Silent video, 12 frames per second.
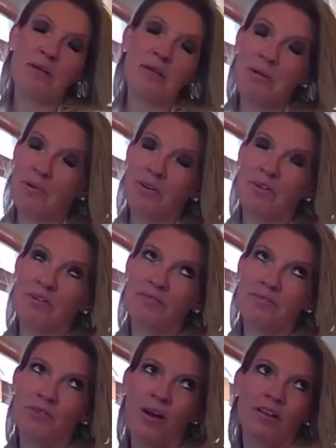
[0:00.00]

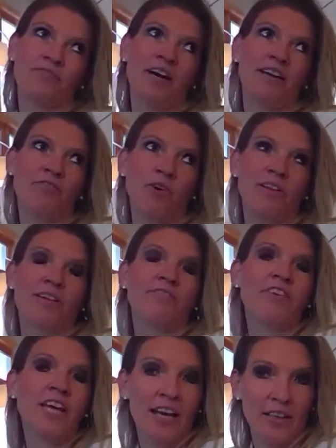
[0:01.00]
people qualify for the
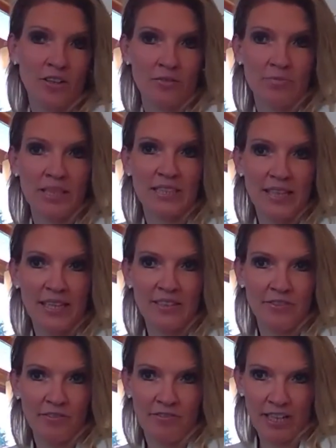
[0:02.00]
VA loan because that is
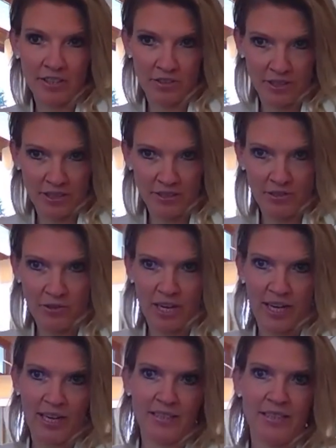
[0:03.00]
for veterans,
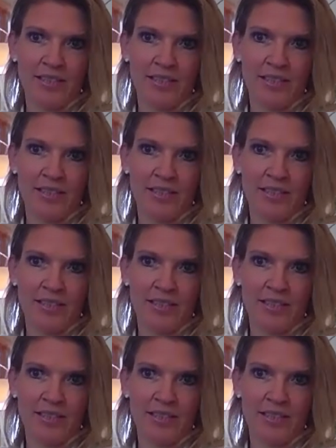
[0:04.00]
right?